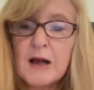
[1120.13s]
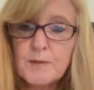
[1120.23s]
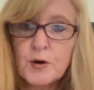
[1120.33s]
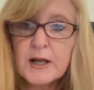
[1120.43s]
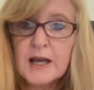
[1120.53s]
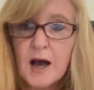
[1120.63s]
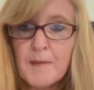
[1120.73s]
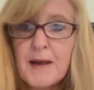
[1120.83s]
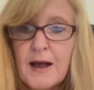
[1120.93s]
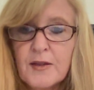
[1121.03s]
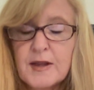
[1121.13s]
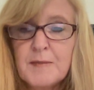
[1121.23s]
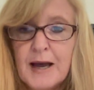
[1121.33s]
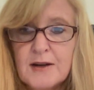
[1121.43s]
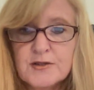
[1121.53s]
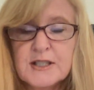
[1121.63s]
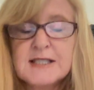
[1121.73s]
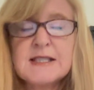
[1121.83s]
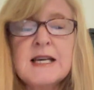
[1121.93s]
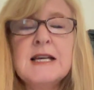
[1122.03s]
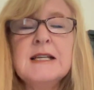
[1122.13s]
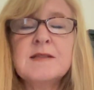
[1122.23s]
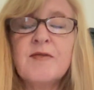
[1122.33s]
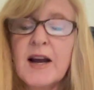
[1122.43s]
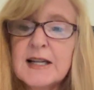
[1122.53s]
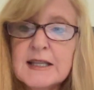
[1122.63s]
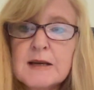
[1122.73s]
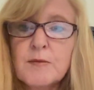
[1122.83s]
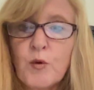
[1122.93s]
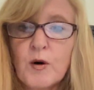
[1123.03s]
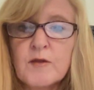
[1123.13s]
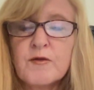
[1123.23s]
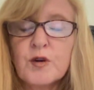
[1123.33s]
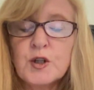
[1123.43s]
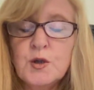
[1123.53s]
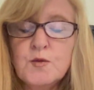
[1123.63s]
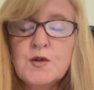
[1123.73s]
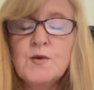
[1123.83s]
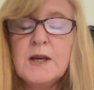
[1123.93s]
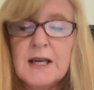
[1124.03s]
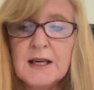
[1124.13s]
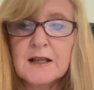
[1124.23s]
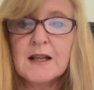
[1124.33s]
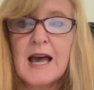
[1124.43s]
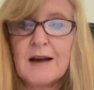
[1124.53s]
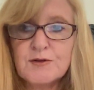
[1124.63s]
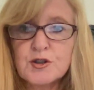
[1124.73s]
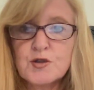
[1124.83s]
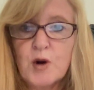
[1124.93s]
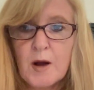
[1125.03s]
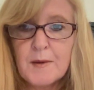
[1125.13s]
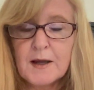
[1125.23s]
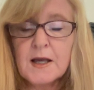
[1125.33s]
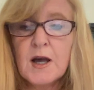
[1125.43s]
Putting up healthy boundaries is vitally important for you to heal after trauma,